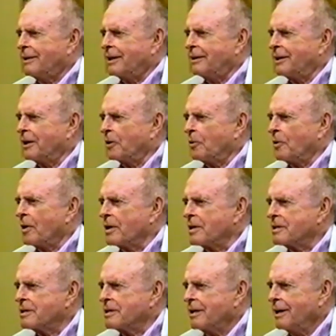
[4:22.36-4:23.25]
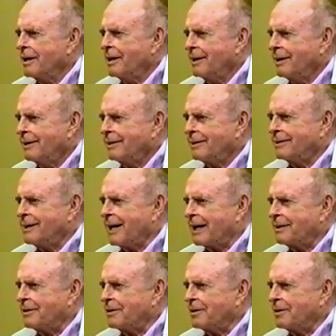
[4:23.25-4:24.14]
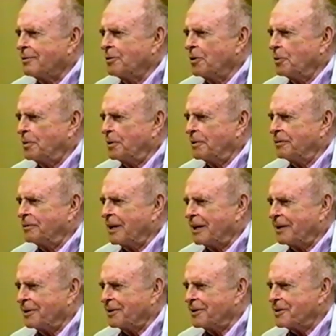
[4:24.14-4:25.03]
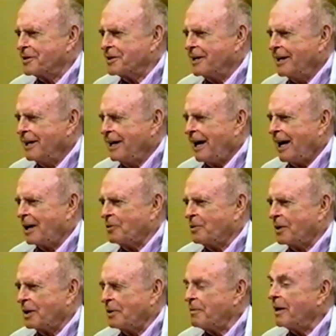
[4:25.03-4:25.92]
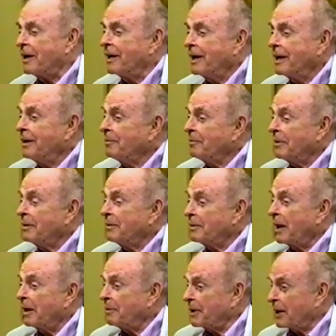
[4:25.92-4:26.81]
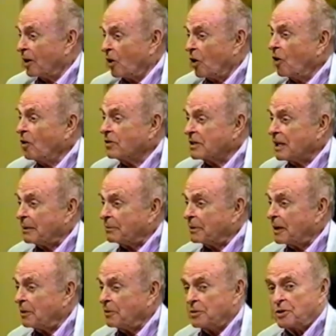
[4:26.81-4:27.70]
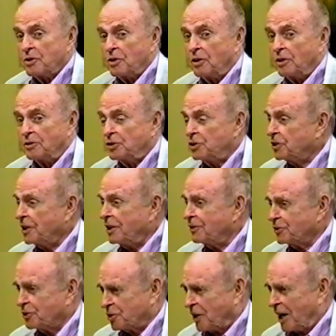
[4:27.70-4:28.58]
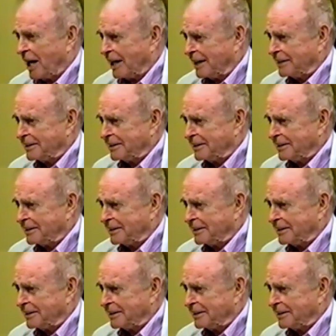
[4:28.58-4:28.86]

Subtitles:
there was that group of letters and what it meant. I mean, a long time ago, it was called shell-shocked.